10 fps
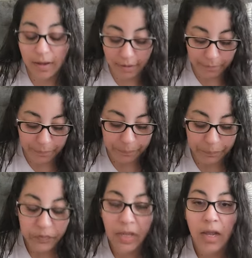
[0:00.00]
Um,
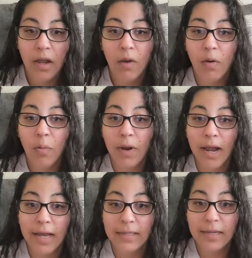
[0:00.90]
when
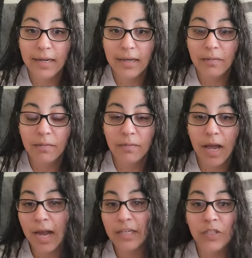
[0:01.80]
I did it,
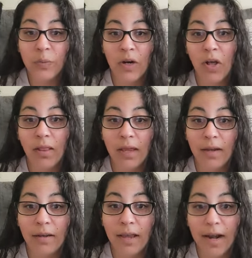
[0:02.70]
I just went all
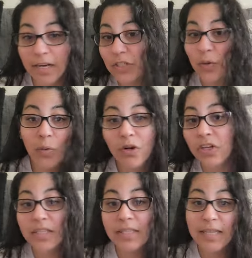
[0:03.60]
in and I just
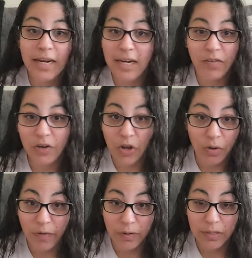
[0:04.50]
ordered since I didn't even
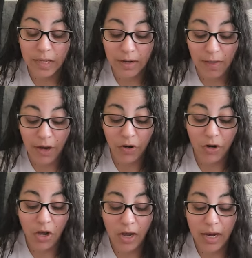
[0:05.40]
know if I was going to like or
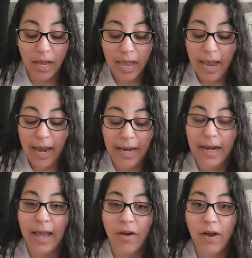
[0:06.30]
not. And
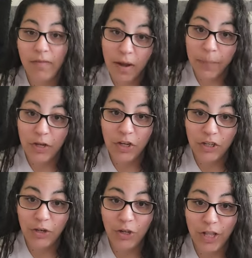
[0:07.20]
now I've got me a good
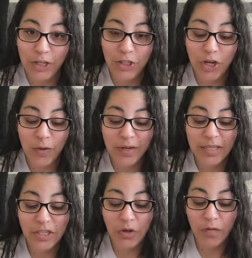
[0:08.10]
little collection going
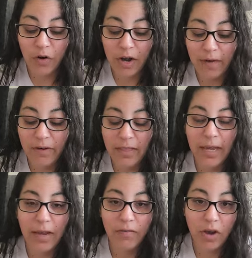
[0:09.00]
because so far
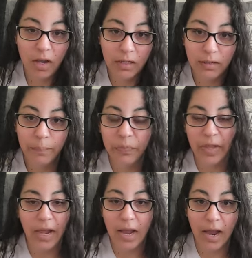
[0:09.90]
everything I've gotten
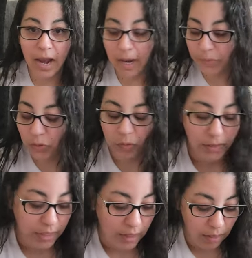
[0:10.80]
I
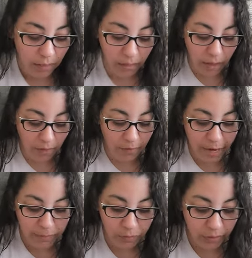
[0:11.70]
absolutely love,
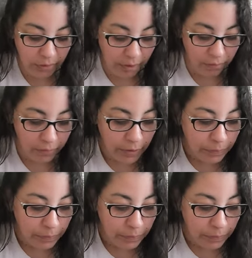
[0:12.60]
absolutely love.